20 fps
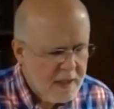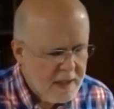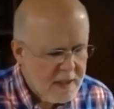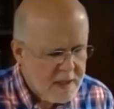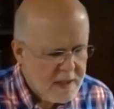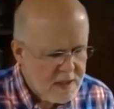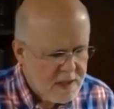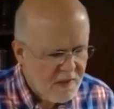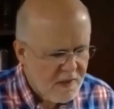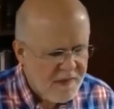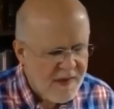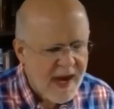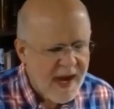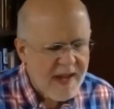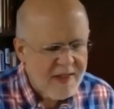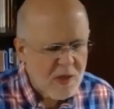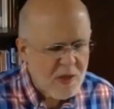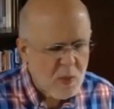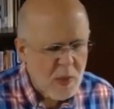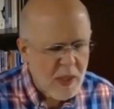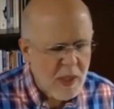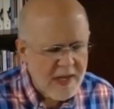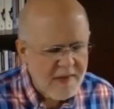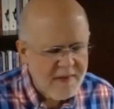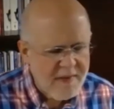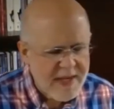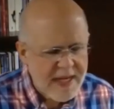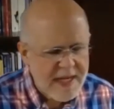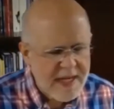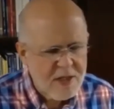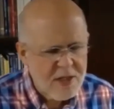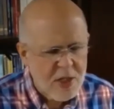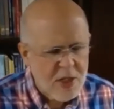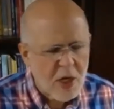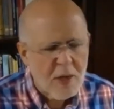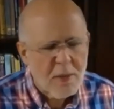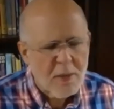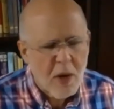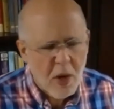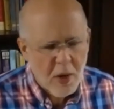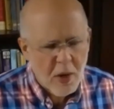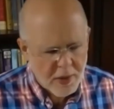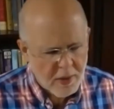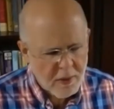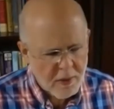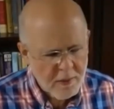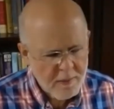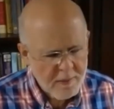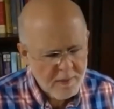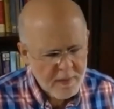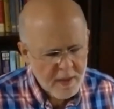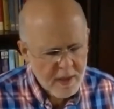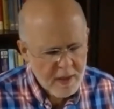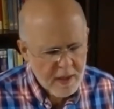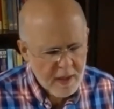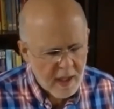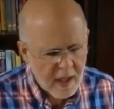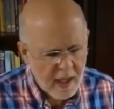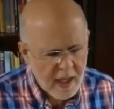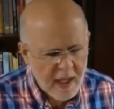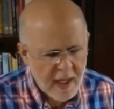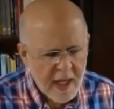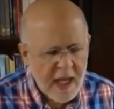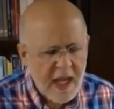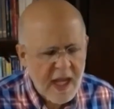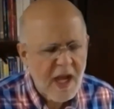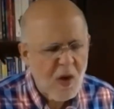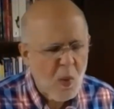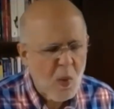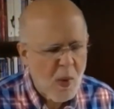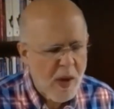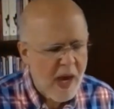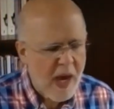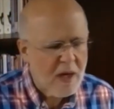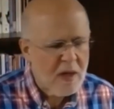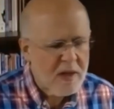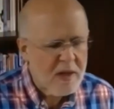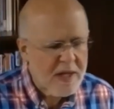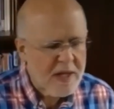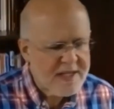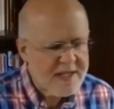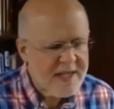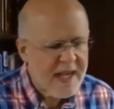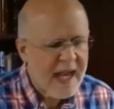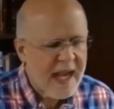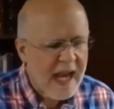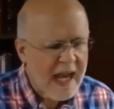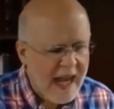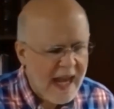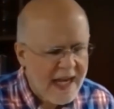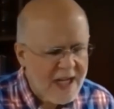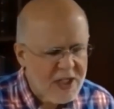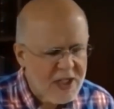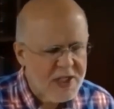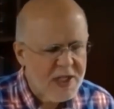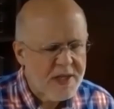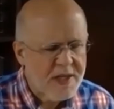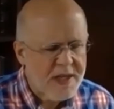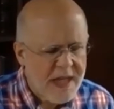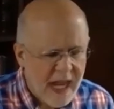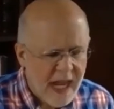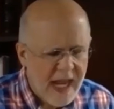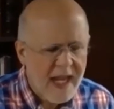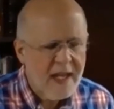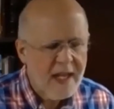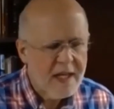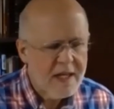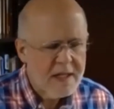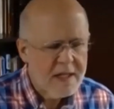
So, Father, we're living in turmoil. And here we are on this election day.